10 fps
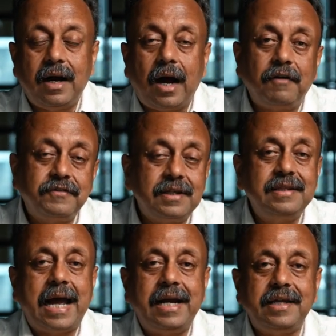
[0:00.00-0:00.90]
after
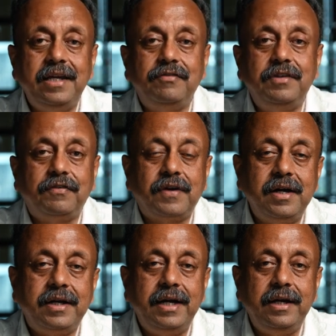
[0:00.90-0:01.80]
that if the
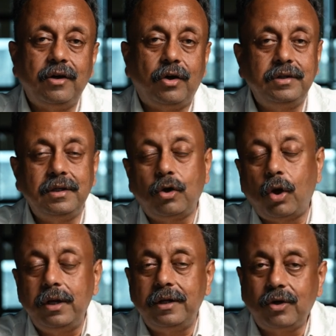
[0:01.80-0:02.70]
front end or the
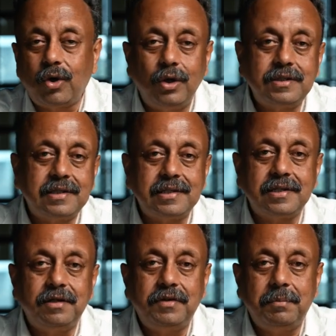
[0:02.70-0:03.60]
caller calls the
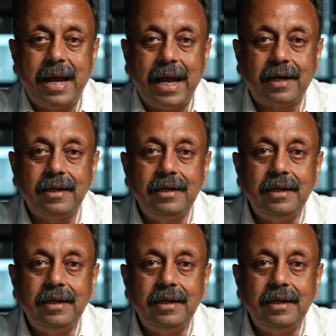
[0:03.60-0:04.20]
server back,